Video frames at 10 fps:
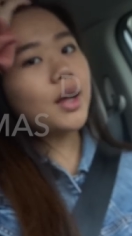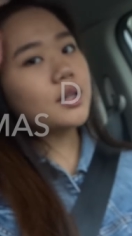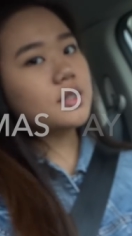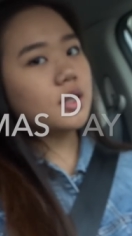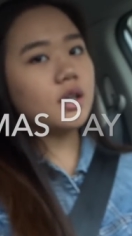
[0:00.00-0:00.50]

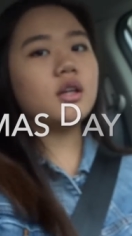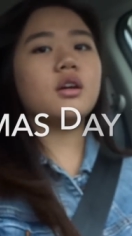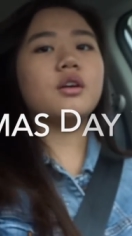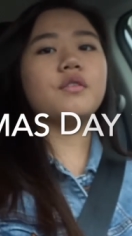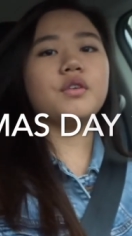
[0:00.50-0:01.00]
backseat
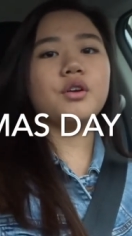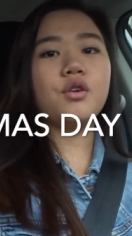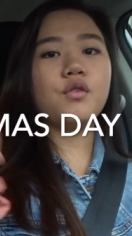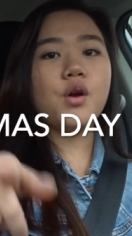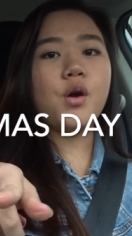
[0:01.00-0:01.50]
of
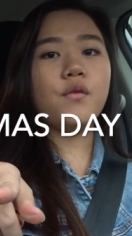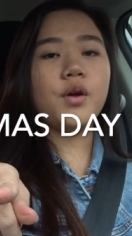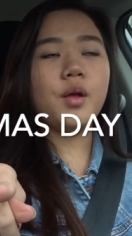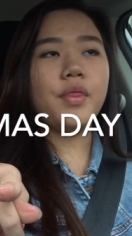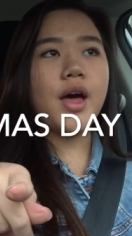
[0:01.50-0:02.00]
your
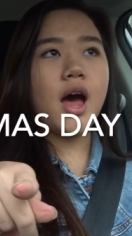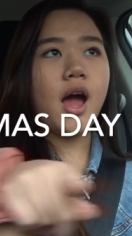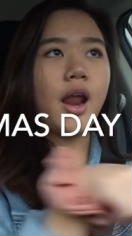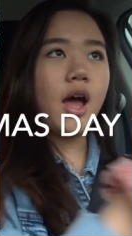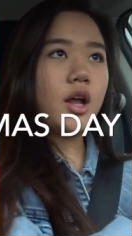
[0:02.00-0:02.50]
Rover
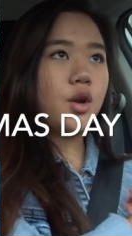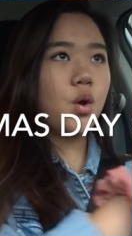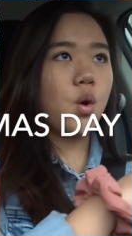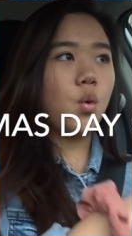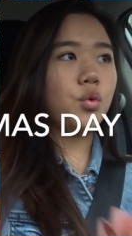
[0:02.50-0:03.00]
that I
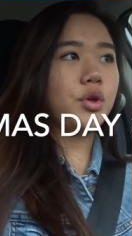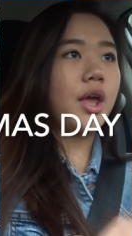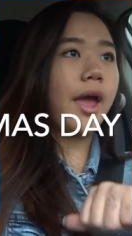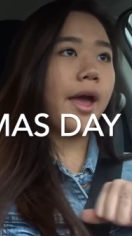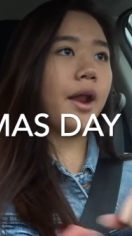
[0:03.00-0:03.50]
know you
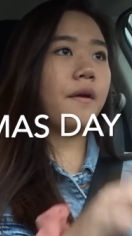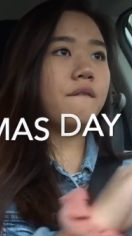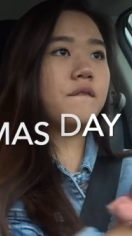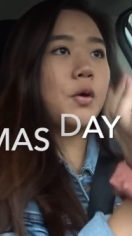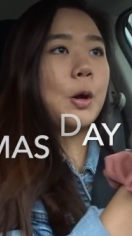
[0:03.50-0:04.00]
can't
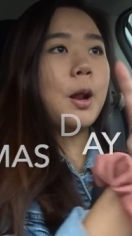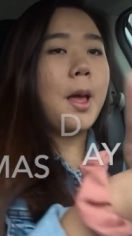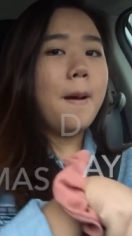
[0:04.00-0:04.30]
afford.